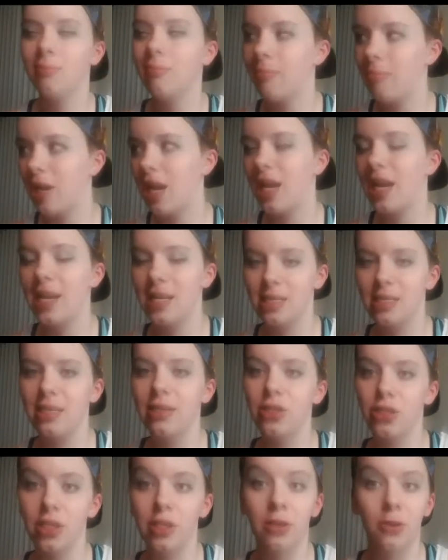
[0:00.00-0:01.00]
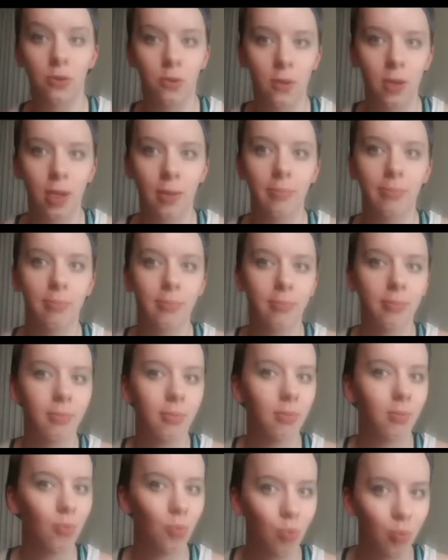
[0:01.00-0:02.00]
by extension grew up
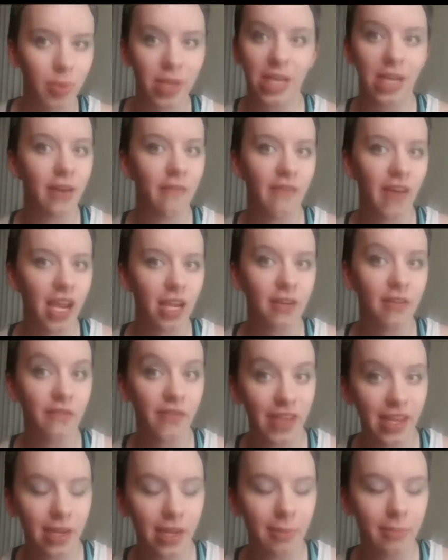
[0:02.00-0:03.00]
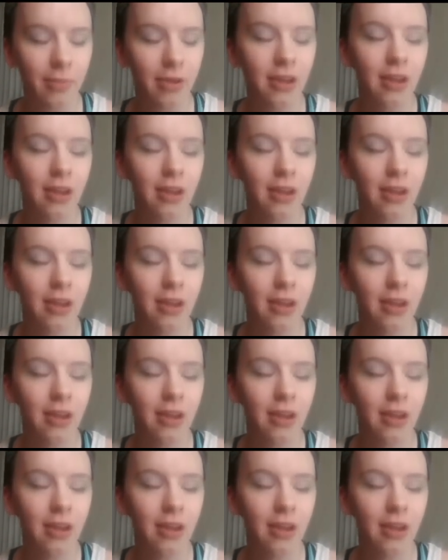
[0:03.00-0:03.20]
being a fan of them.